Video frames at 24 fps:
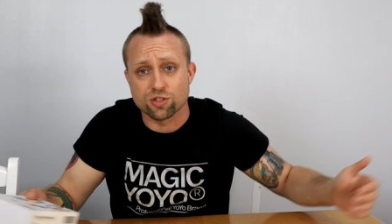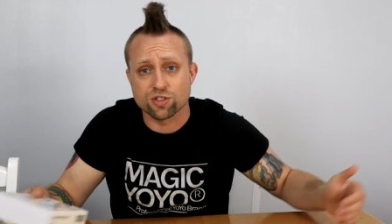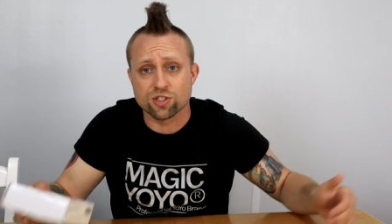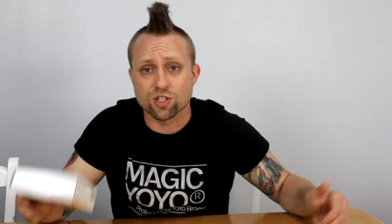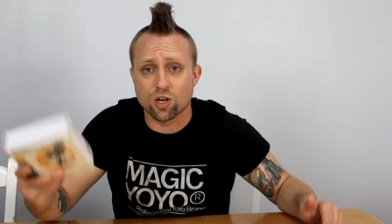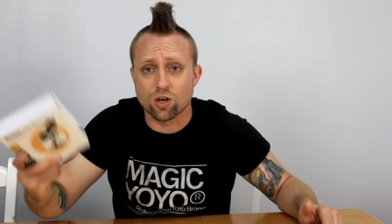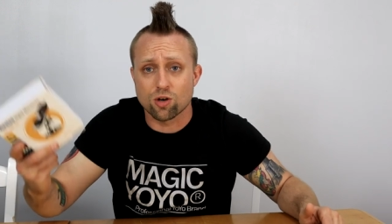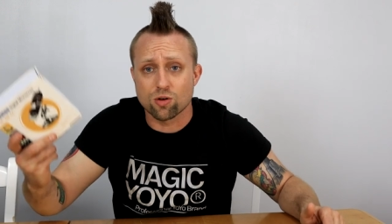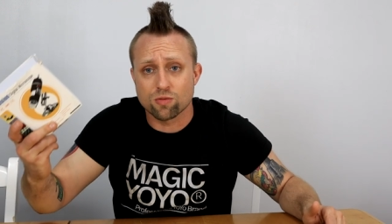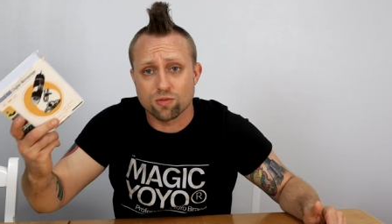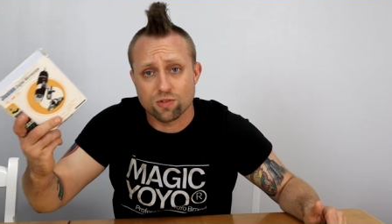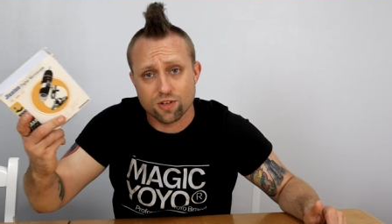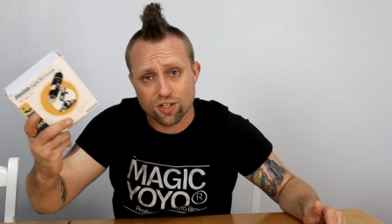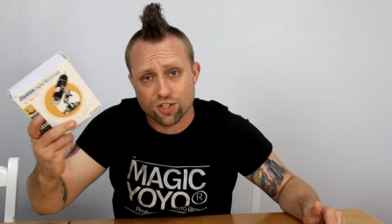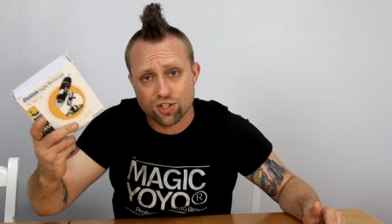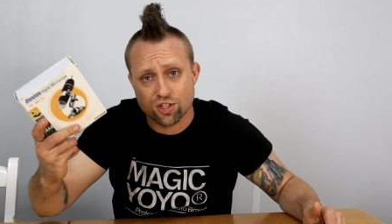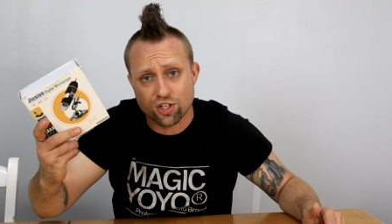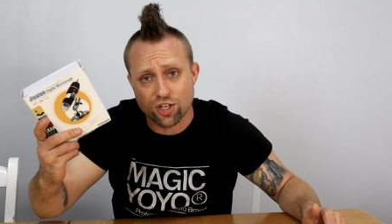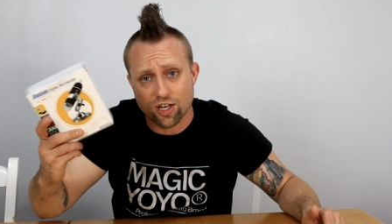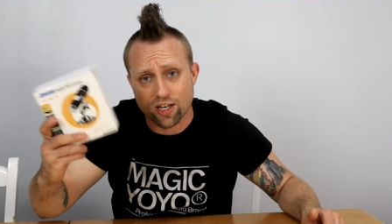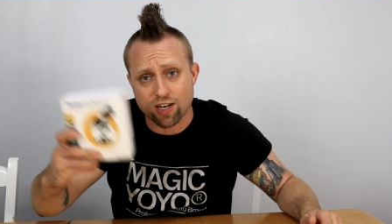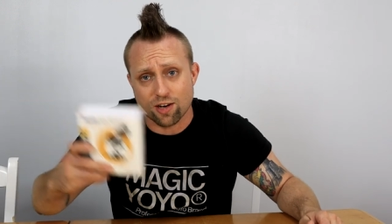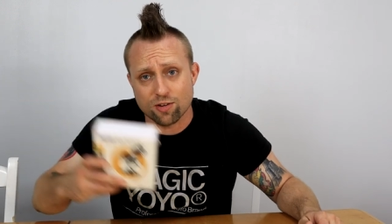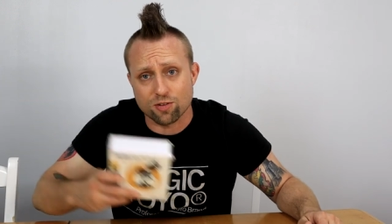So let's
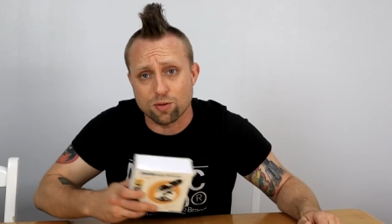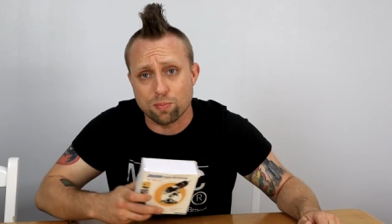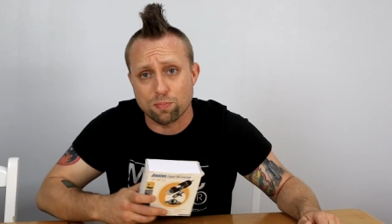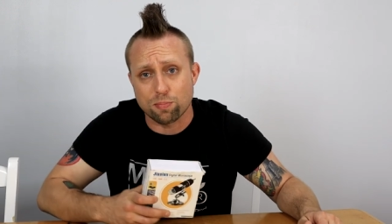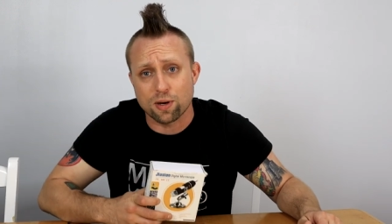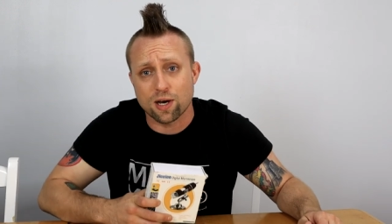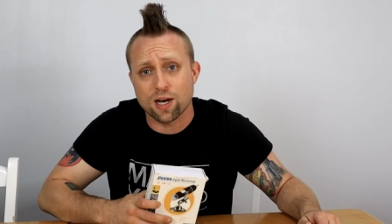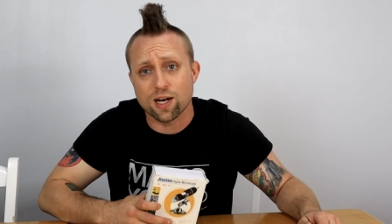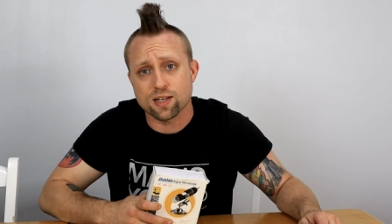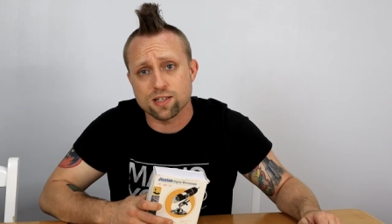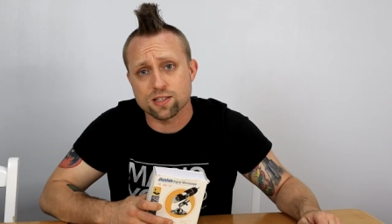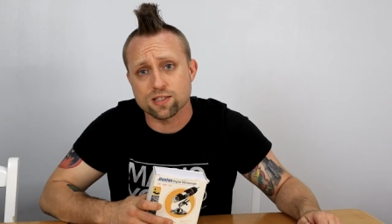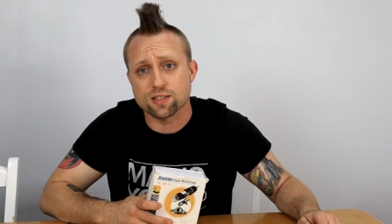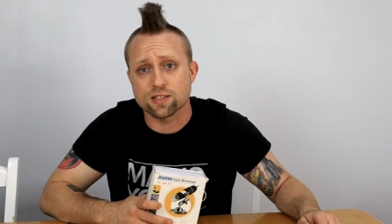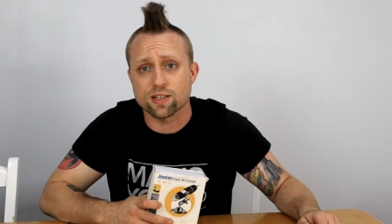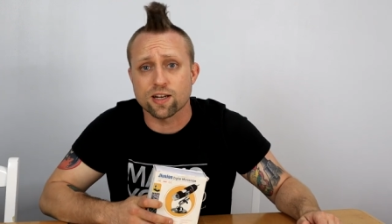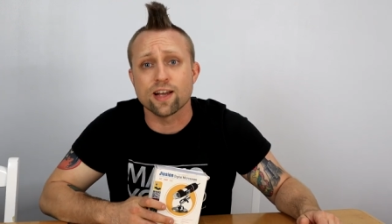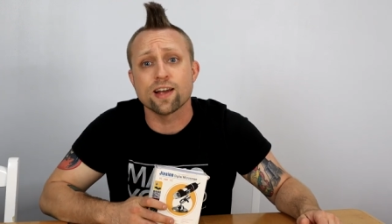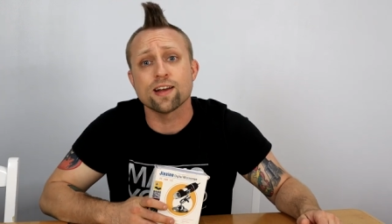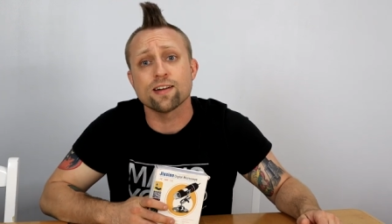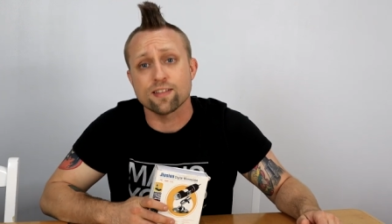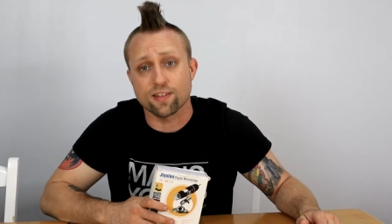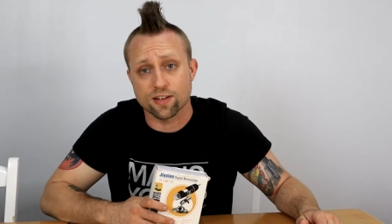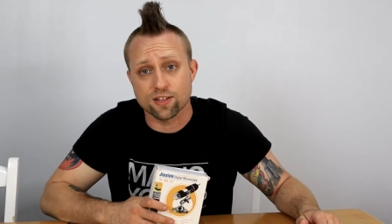check out the box
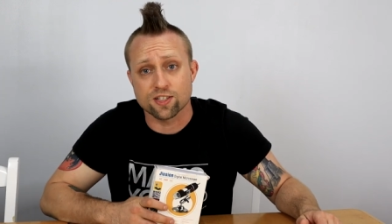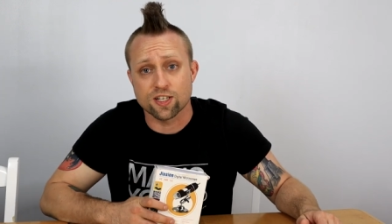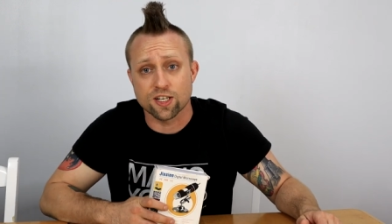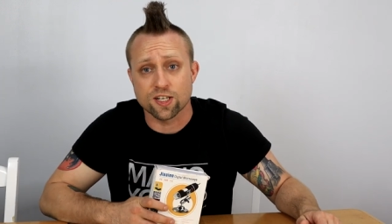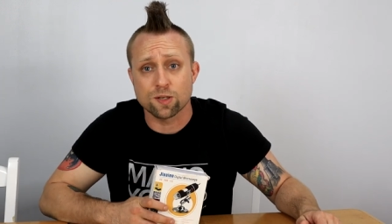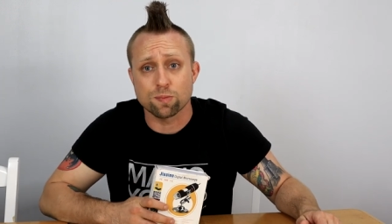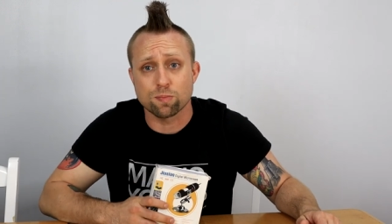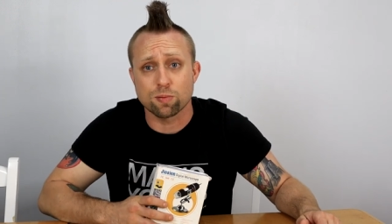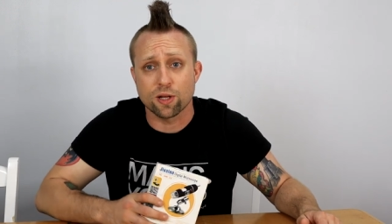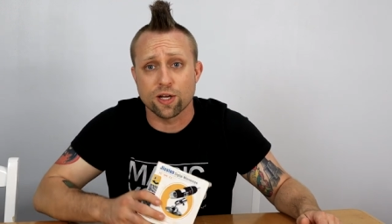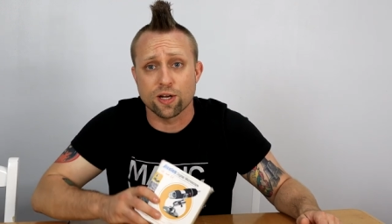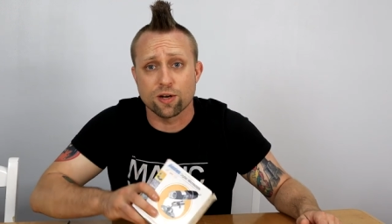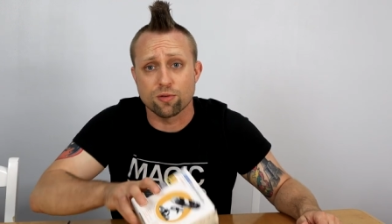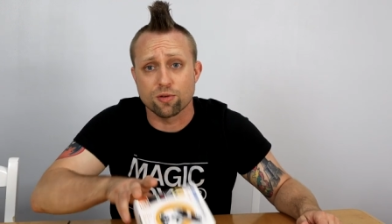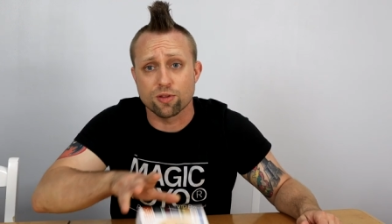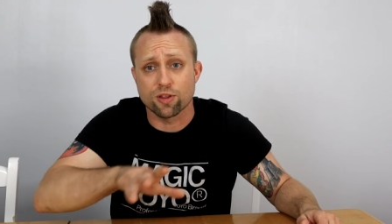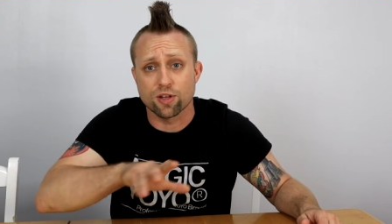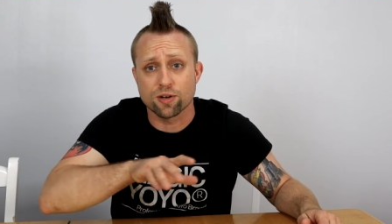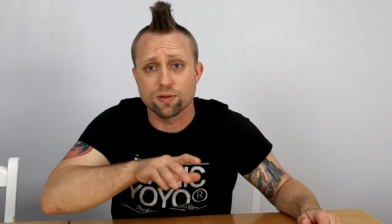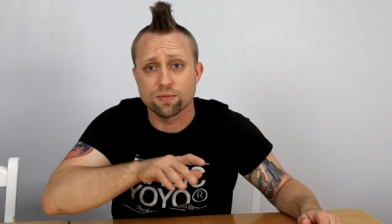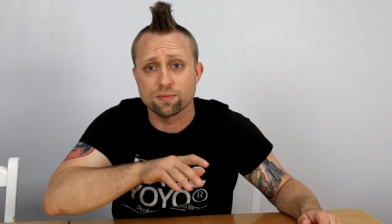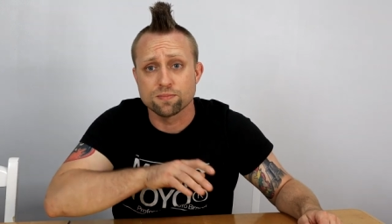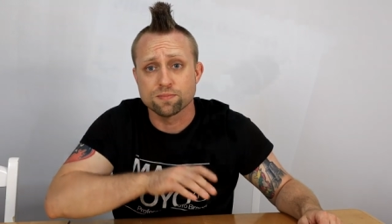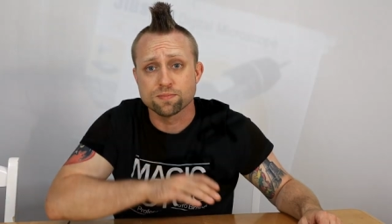and let's get to playing with
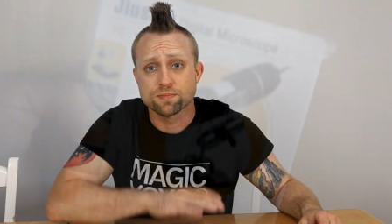it.